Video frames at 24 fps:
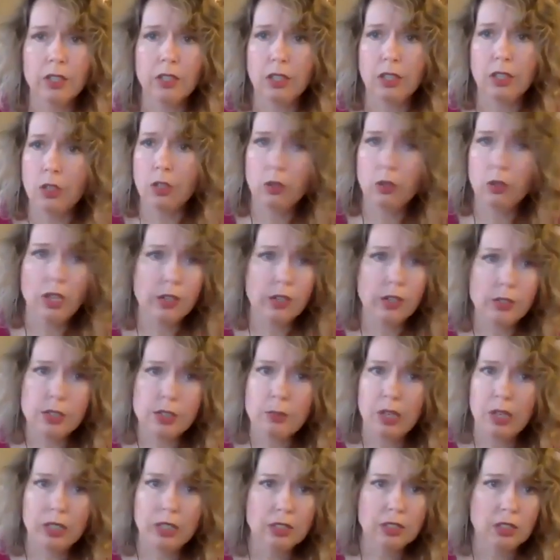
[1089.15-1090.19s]
They no longer
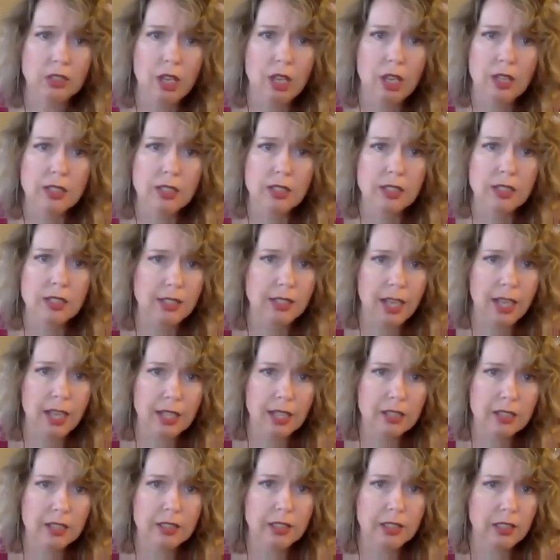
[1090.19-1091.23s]
smell exhaust and
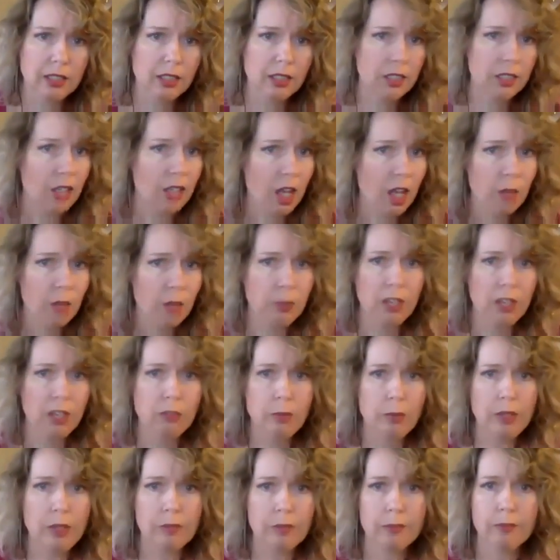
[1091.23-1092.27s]
gasoline and hot
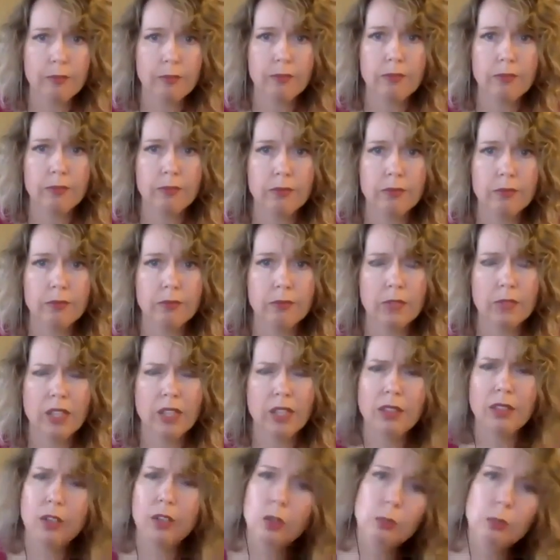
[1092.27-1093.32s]
pavement.
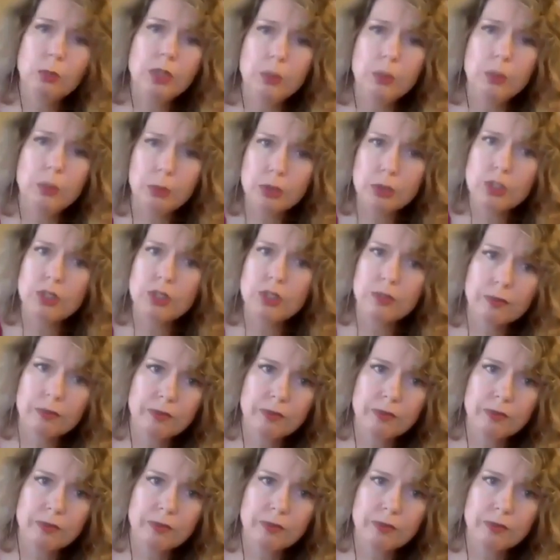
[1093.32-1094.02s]
And there are peepers.